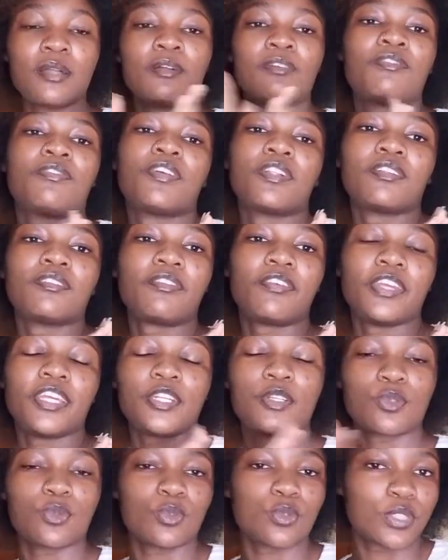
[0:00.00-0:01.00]
Feel free
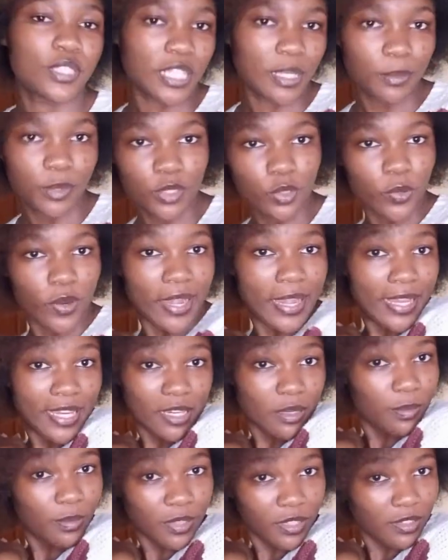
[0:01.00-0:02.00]
to
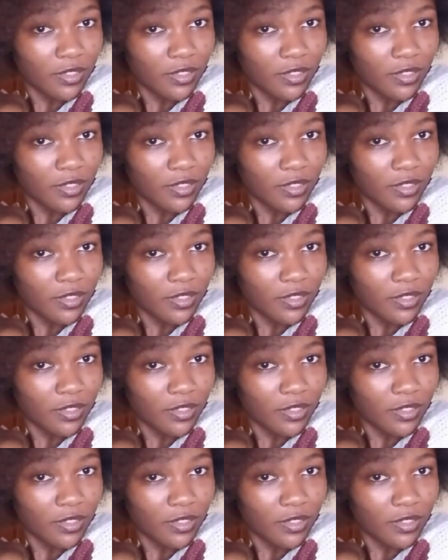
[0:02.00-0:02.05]
subscribe